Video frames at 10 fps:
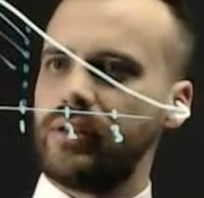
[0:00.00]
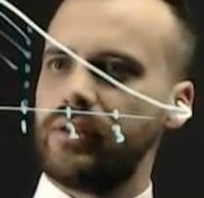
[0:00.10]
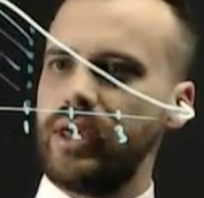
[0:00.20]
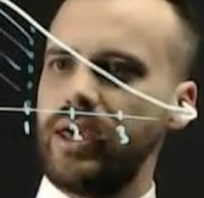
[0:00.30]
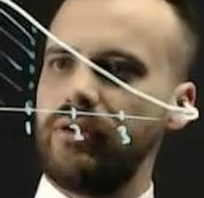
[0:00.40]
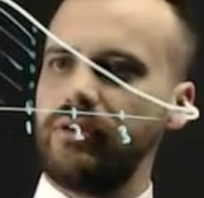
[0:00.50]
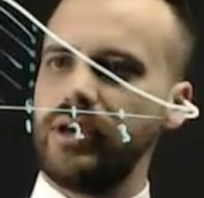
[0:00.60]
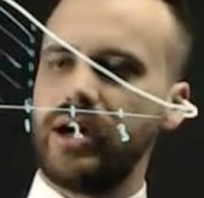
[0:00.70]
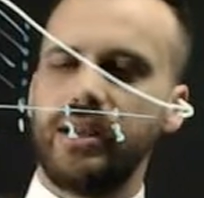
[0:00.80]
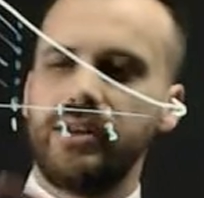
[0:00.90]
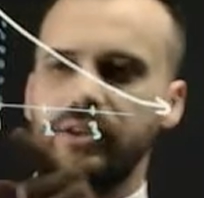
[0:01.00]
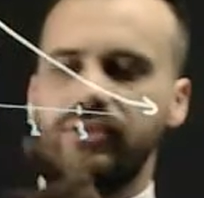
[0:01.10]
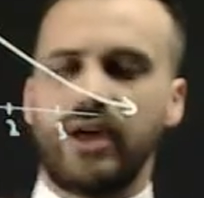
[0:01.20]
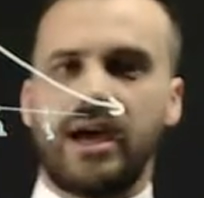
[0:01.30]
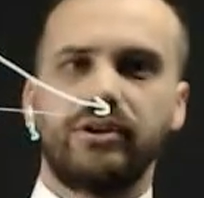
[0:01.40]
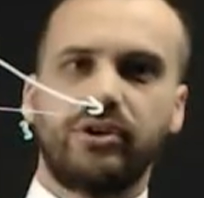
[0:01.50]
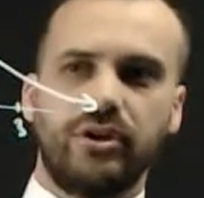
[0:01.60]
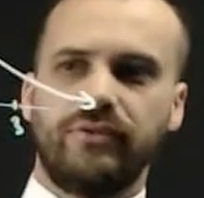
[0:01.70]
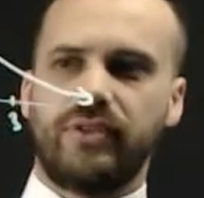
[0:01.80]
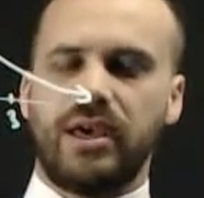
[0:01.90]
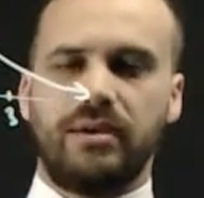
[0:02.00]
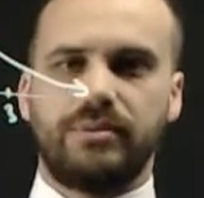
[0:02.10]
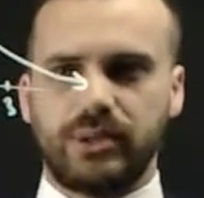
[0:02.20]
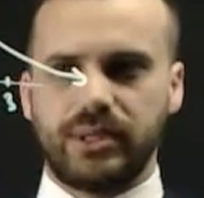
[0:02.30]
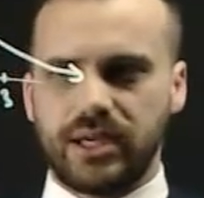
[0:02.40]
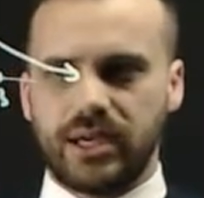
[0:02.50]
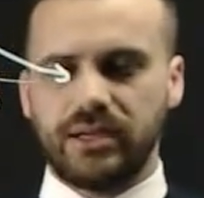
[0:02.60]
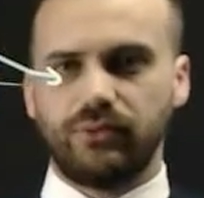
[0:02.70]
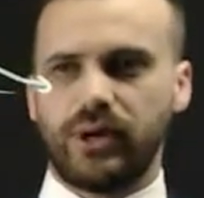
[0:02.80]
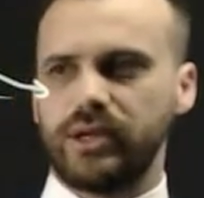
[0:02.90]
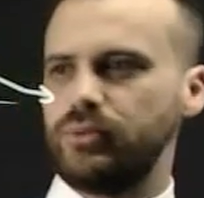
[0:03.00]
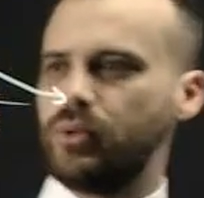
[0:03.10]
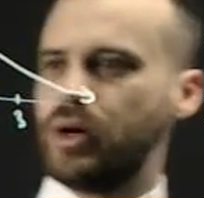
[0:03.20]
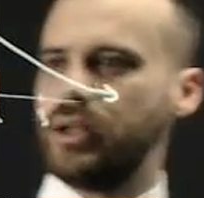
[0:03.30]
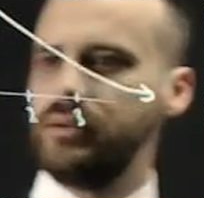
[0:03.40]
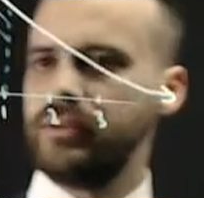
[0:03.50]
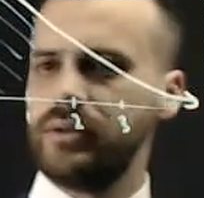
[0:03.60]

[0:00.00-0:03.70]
the area under that curve there between negative 1 and 1,